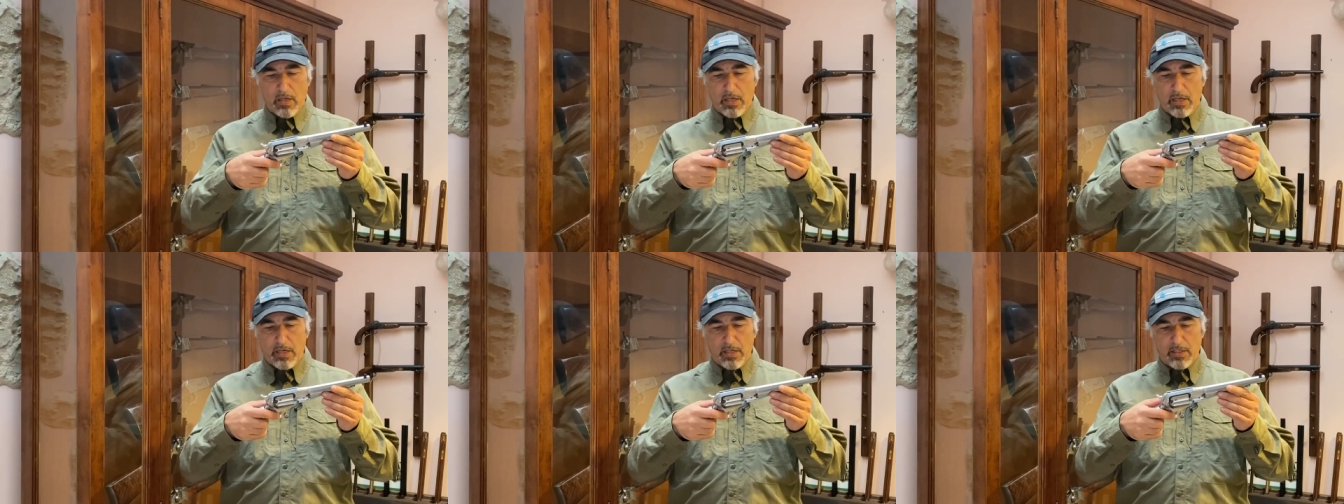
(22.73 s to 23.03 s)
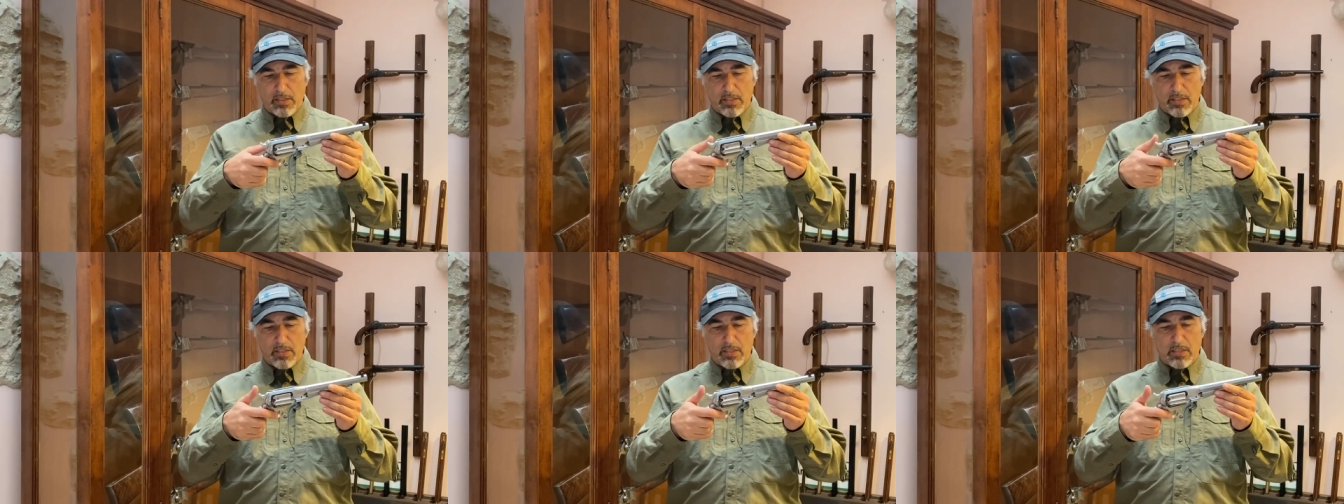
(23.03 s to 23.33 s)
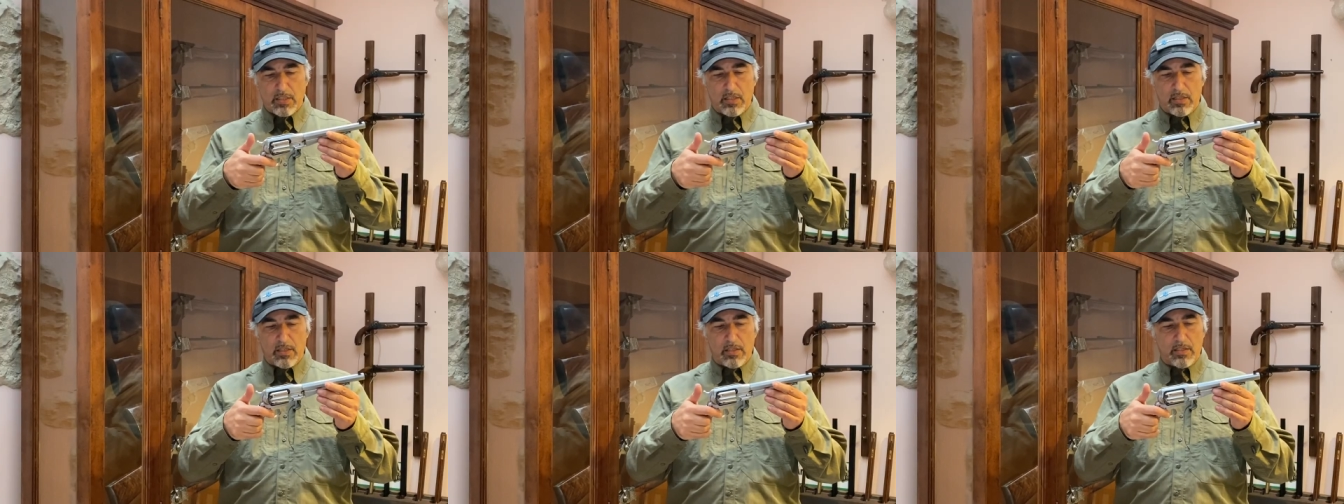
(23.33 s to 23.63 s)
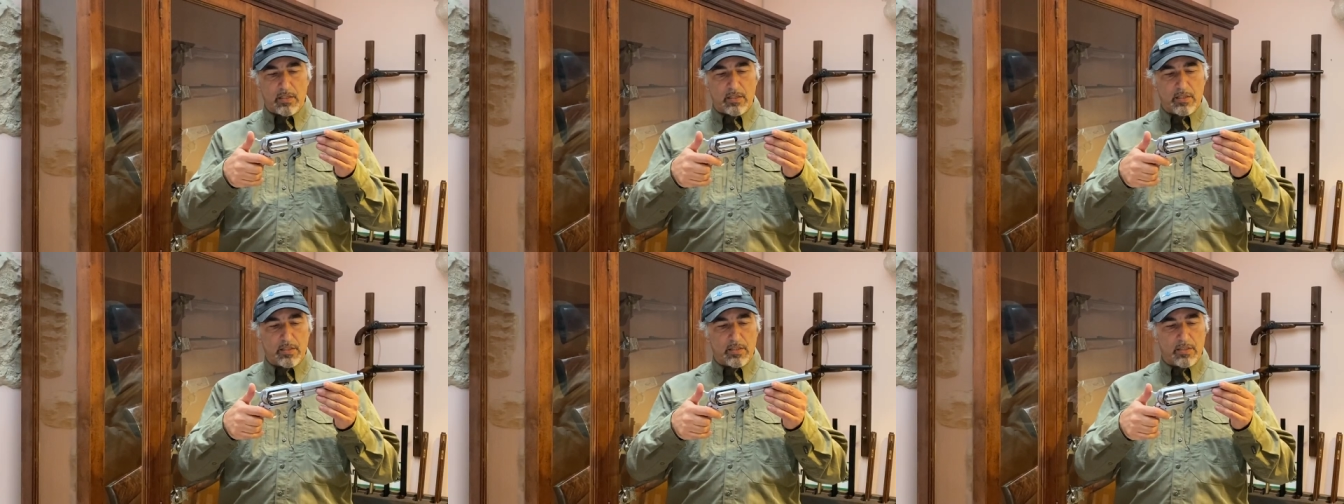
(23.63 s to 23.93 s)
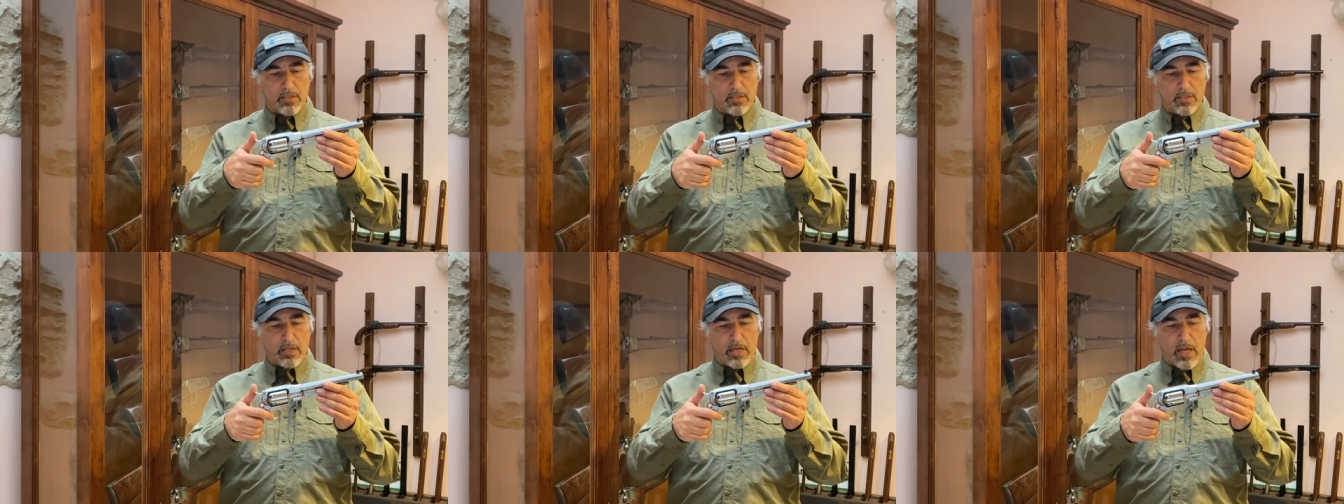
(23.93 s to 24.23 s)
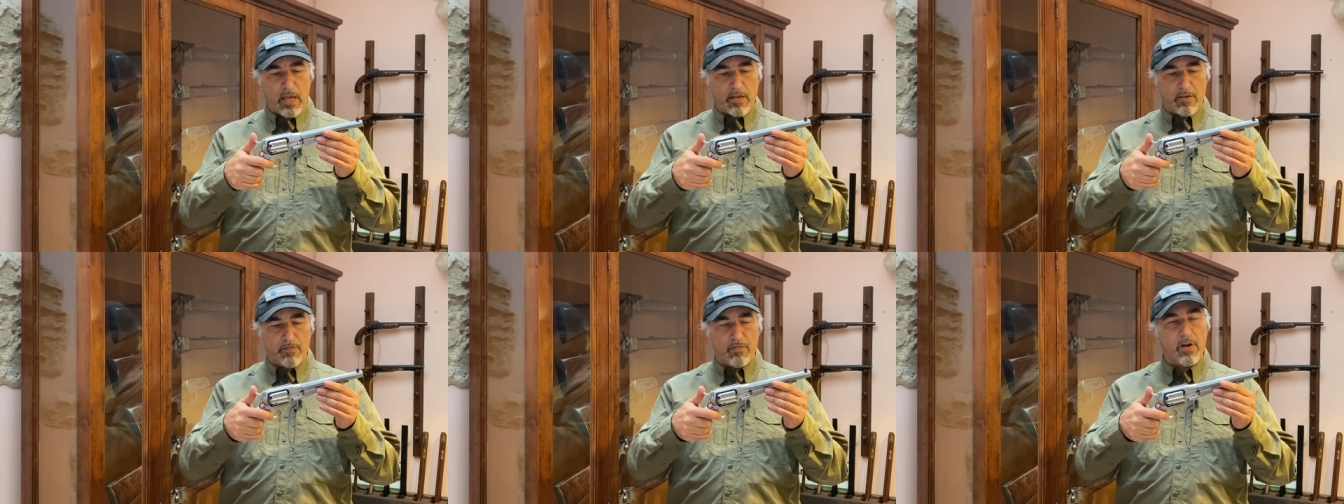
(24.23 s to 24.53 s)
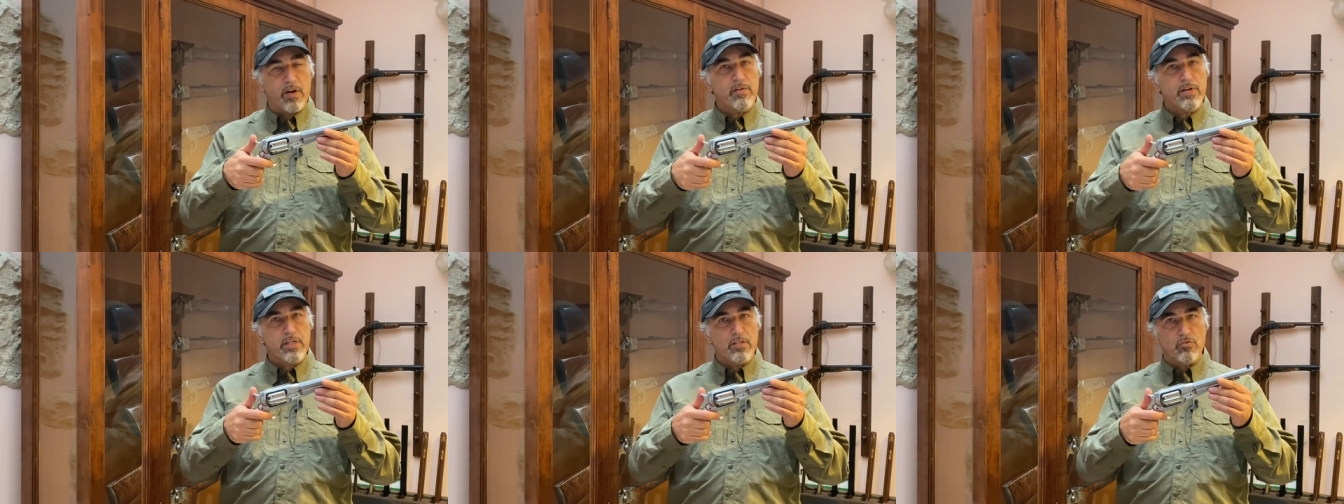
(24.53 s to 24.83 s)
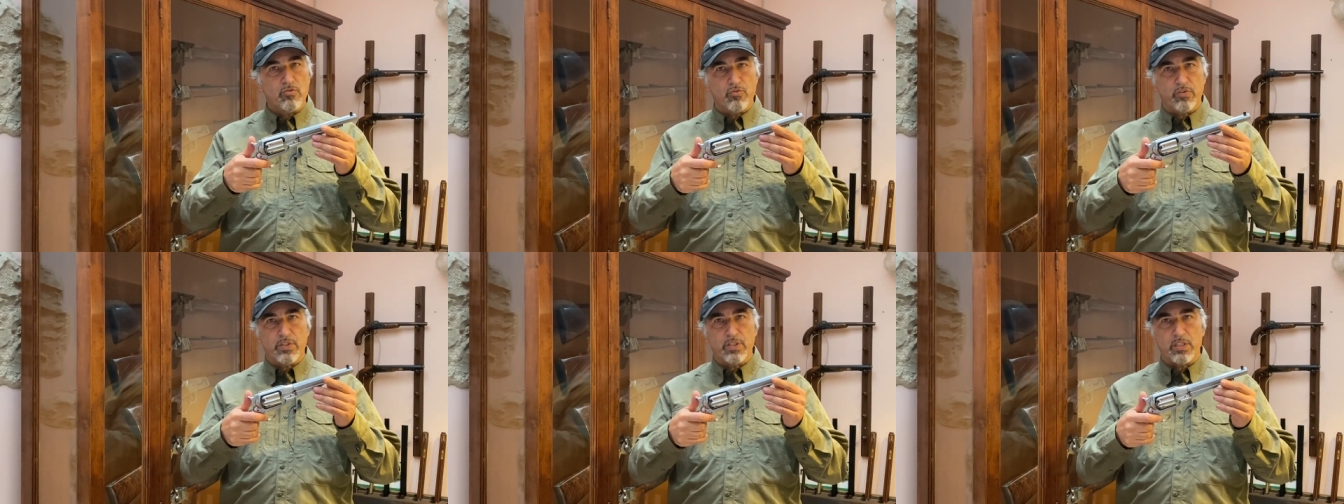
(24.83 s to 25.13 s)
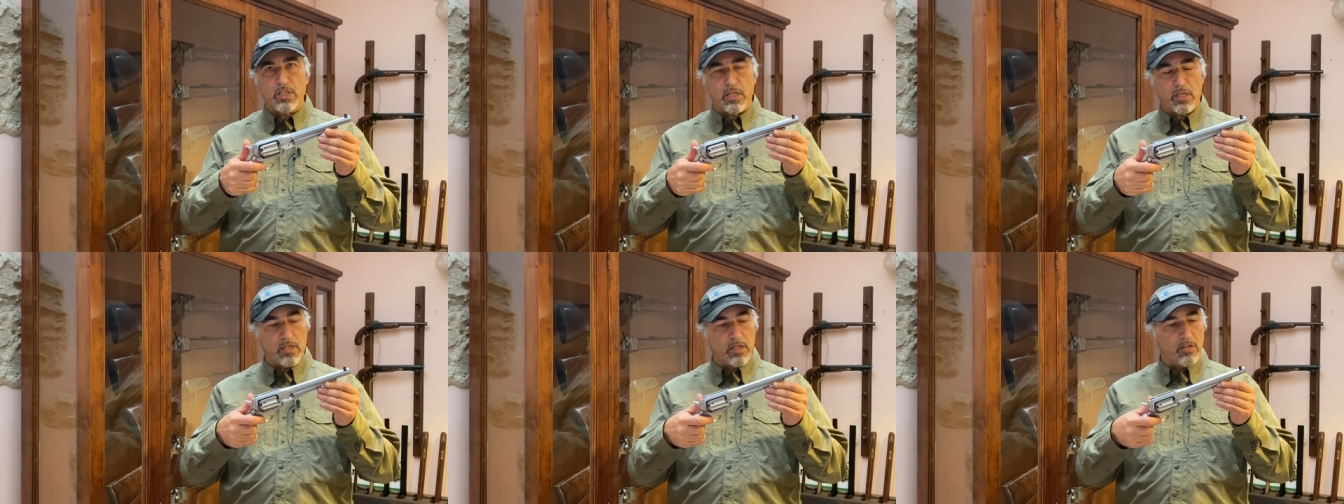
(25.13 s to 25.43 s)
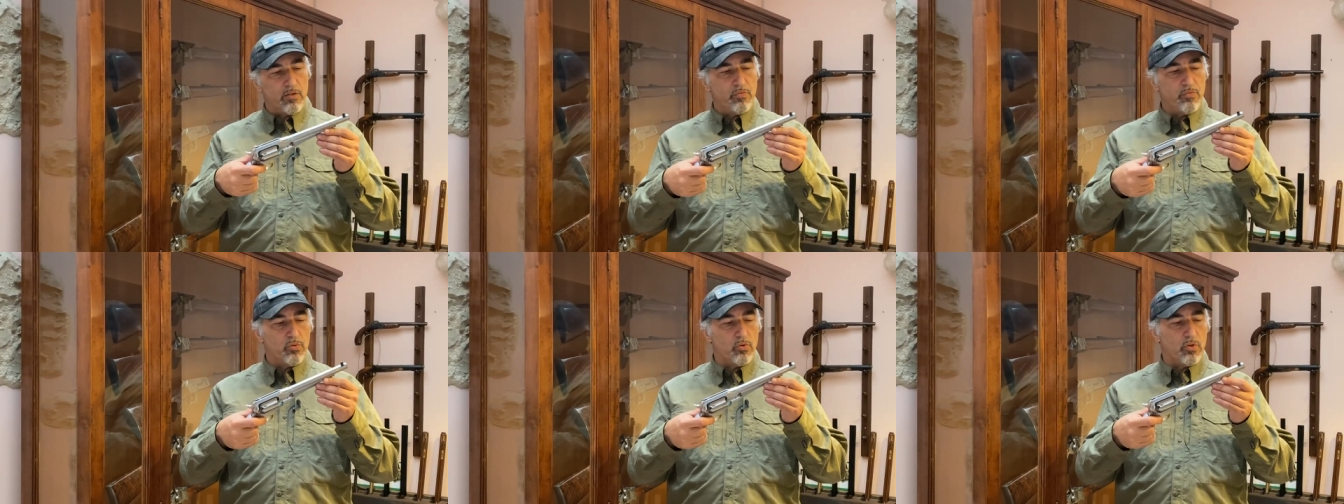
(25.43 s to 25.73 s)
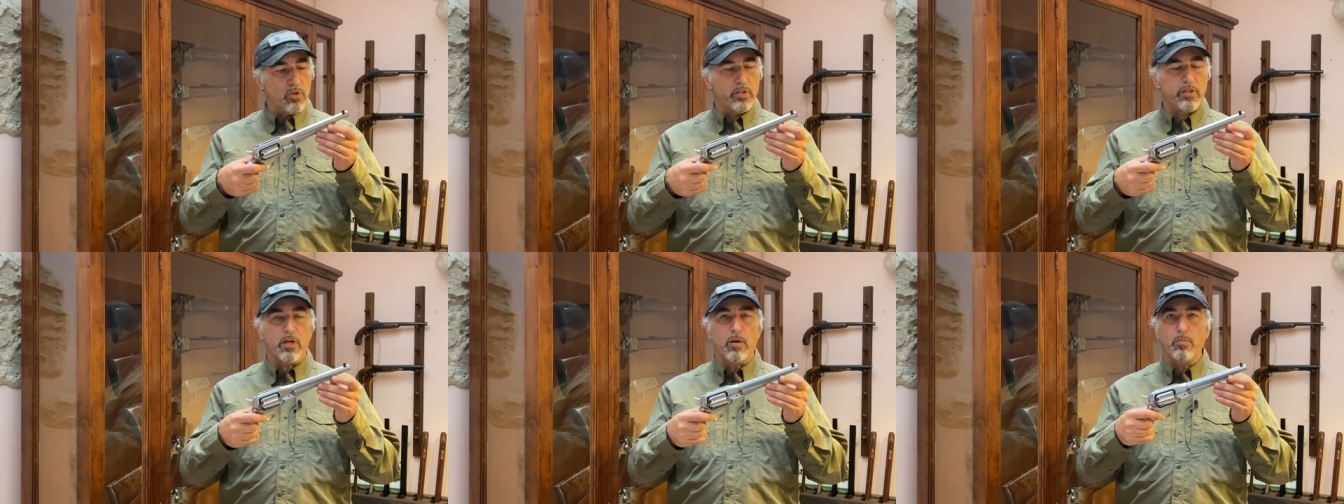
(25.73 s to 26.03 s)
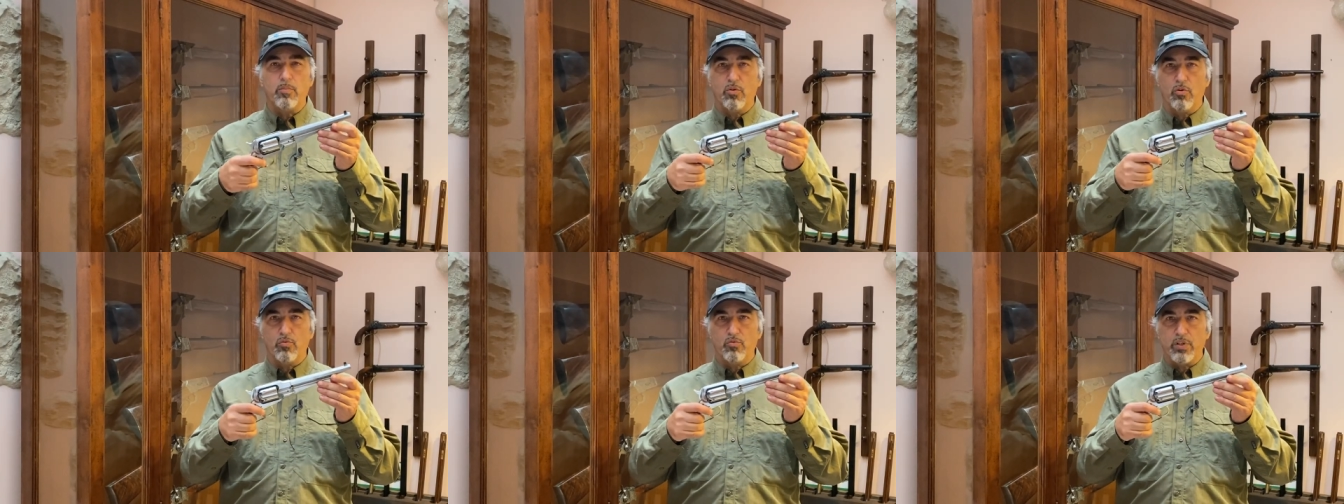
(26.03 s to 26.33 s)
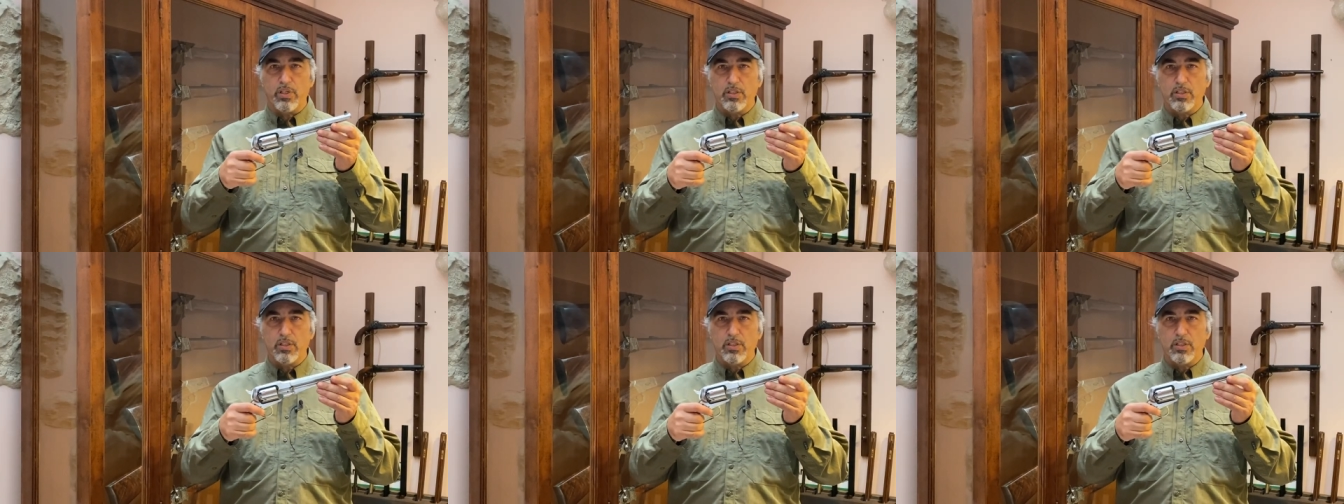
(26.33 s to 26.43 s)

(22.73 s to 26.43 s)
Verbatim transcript: It's uh, a very interesting gun for a number of